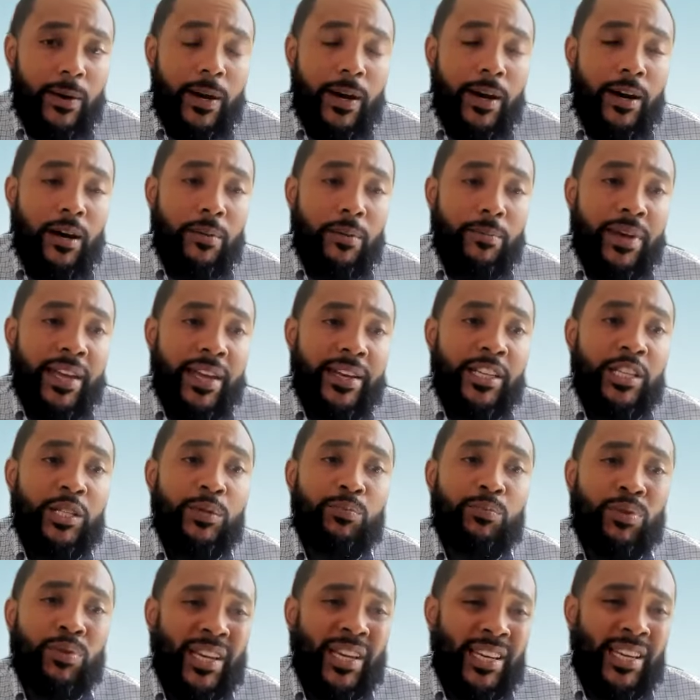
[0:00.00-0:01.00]
and
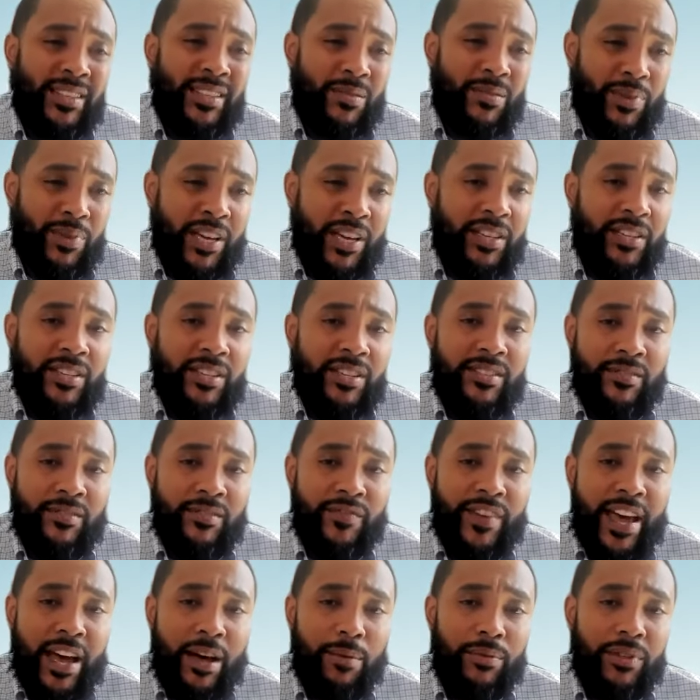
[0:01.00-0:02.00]
explain to patients
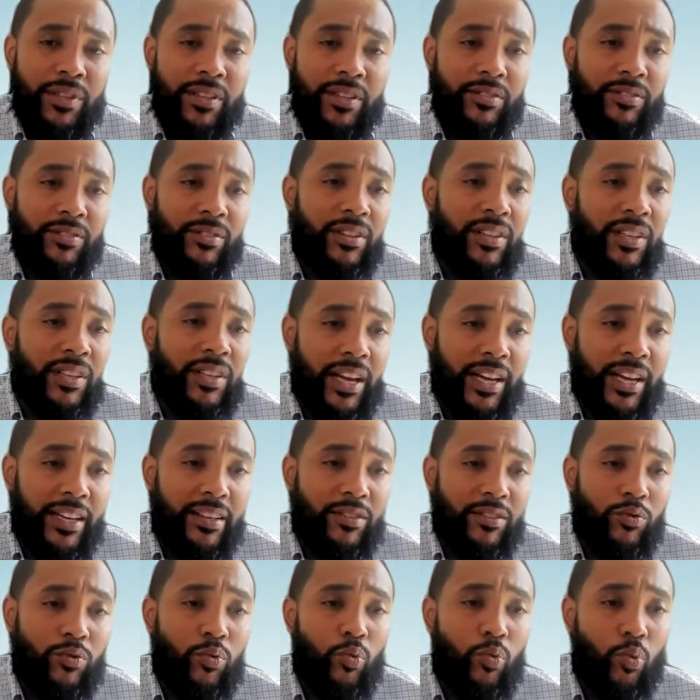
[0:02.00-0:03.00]
and families or clients